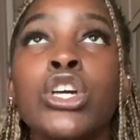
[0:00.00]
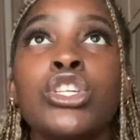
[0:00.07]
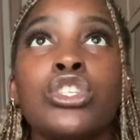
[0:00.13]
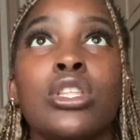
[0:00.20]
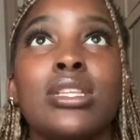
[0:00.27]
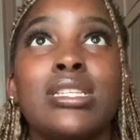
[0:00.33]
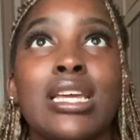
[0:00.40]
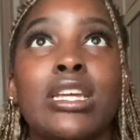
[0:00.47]

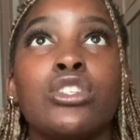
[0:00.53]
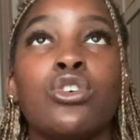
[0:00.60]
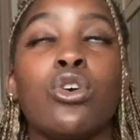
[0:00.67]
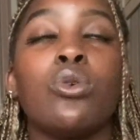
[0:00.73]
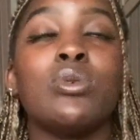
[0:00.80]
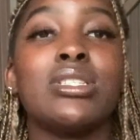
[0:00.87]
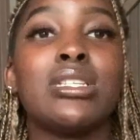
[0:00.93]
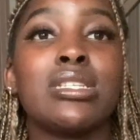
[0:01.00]
So the
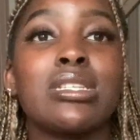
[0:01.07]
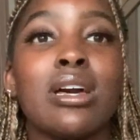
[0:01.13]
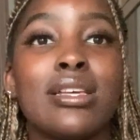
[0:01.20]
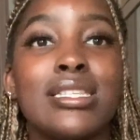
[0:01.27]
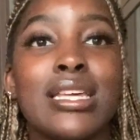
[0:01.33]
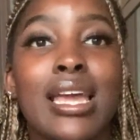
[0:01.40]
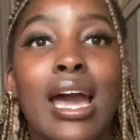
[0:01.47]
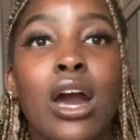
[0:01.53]
TikTok was
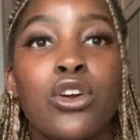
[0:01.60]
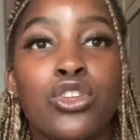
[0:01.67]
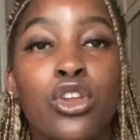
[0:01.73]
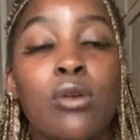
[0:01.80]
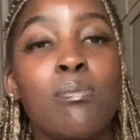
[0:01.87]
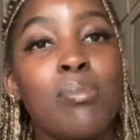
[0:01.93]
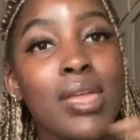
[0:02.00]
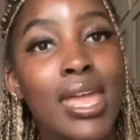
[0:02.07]
discussing how, you
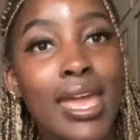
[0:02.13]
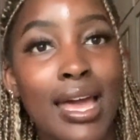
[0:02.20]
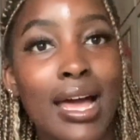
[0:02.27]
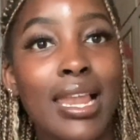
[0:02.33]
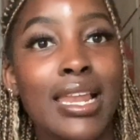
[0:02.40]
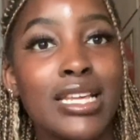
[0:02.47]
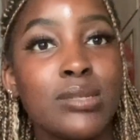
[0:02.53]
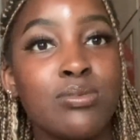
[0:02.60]
know, being at
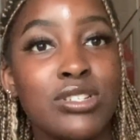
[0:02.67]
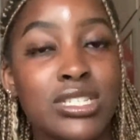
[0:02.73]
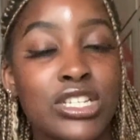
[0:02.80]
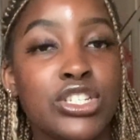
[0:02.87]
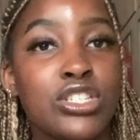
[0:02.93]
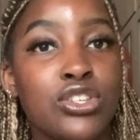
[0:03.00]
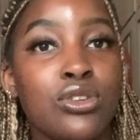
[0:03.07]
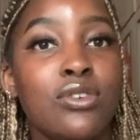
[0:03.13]
a less
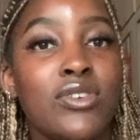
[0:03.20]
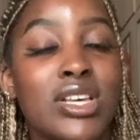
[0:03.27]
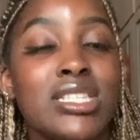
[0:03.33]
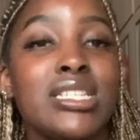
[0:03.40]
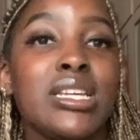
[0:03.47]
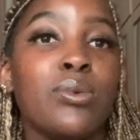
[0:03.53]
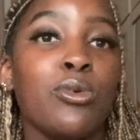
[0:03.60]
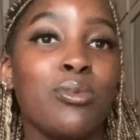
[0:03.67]
prestigious
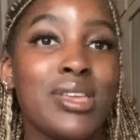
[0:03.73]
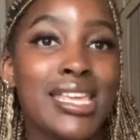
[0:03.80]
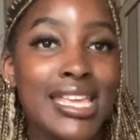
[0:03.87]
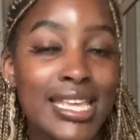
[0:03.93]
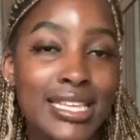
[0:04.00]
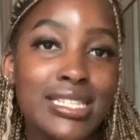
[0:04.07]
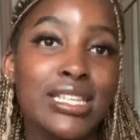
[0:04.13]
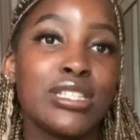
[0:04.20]
university will be
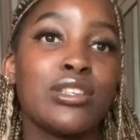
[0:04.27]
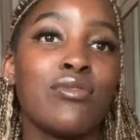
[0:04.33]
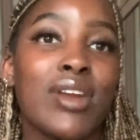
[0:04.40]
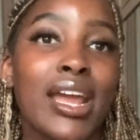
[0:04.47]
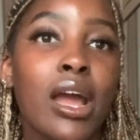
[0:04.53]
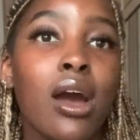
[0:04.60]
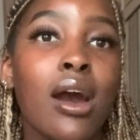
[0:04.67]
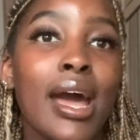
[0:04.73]
easier to
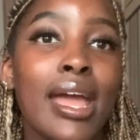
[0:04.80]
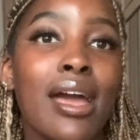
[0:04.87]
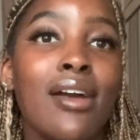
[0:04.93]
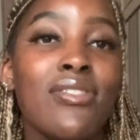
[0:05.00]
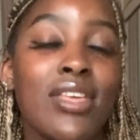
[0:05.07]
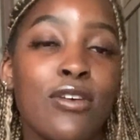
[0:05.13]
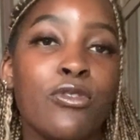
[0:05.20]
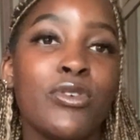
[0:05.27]
rank higher
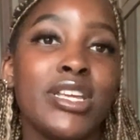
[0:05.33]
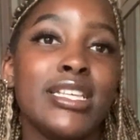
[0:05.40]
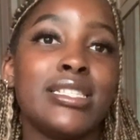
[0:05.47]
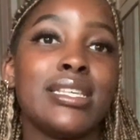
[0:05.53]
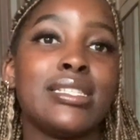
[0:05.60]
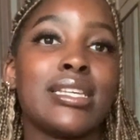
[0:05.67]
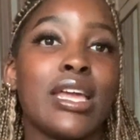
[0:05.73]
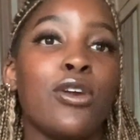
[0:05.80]
and therefore
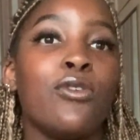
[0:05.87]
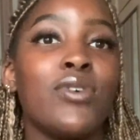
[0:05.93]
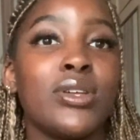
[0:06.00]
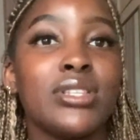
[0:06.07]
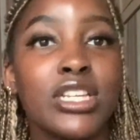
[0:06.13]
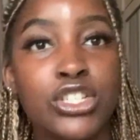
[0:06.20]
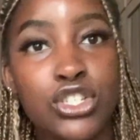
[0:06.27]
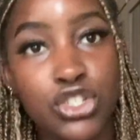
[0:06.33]
easier to get your
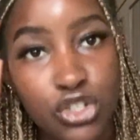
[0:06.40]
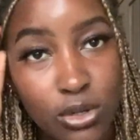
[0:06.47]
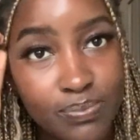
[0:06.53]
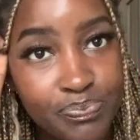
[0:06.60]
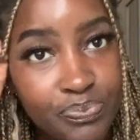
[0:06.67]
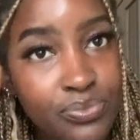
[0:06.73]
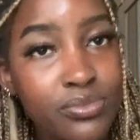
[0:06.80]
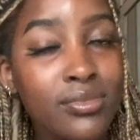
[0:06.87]
foundation job.
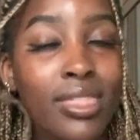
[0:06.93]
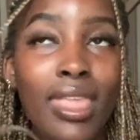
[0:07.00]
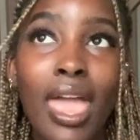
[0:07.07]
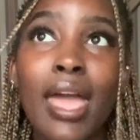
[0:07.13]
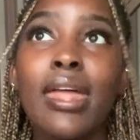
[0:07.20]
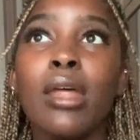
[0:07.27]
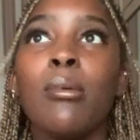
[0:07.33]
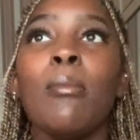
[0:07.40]

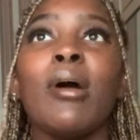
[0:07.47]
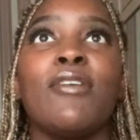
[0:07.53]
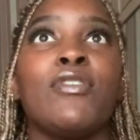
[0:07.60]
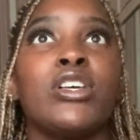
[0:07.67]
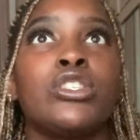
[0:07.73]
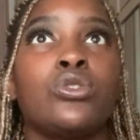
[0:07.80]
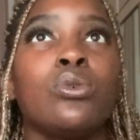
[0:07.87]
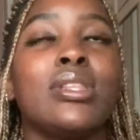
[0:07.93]
And I remember I
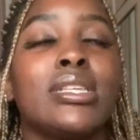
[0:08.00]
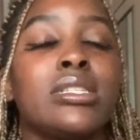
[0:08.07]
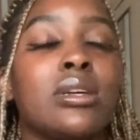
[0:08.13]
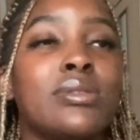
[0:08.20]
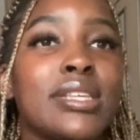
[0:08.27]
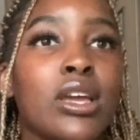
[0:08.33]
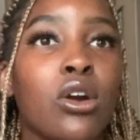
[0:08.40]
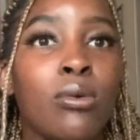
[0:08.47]
first saw this and I
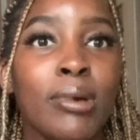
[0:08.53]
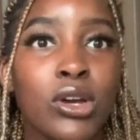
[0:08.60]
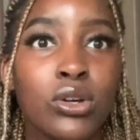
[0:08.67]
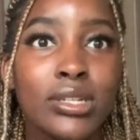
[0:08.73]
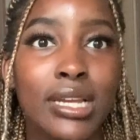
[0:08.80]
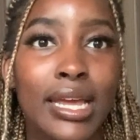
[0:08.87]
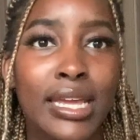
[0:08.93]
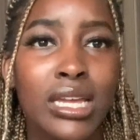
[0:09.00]
was like, oh my
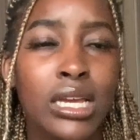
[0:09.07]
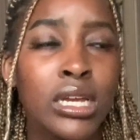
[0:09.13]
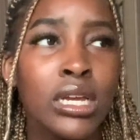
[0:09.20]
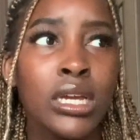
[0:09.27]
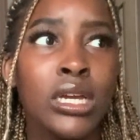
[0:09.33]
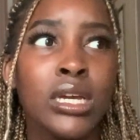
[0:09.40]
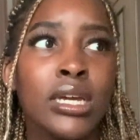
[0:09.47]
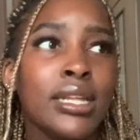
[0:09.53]
god, like
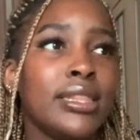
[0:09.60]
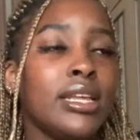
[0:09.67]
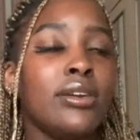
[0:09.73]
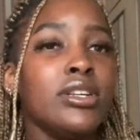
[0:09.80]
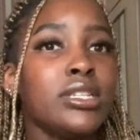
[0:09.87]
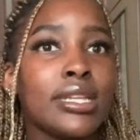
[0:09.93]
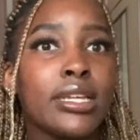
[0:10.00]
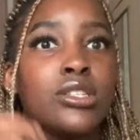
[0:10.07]
there
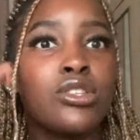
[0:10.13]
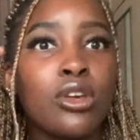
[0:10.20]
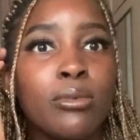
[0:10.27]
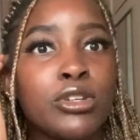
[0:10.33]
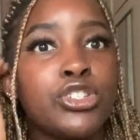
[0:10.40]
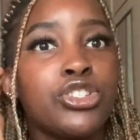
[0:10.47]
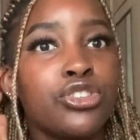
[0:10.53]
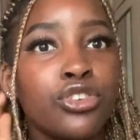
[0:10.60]
is like so
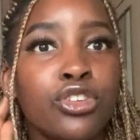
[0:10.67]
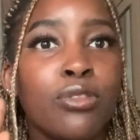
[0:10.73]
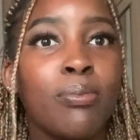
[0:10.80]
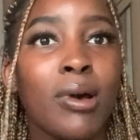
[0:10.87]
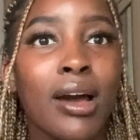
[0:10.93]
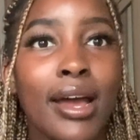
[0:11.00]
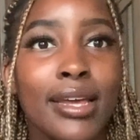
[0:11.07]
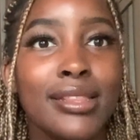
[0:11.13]
much truth
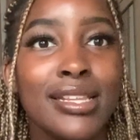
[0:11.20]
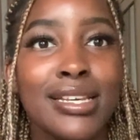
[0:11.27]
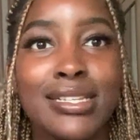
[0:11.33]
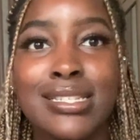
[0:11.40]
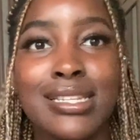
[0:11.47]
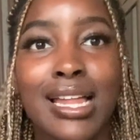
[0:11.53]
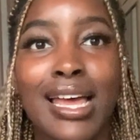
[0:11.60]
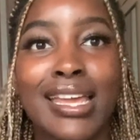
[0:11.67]
behind
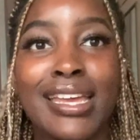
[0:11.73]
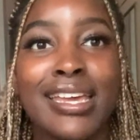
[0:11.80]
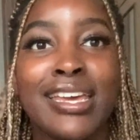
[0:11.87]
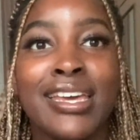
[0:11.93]
this, like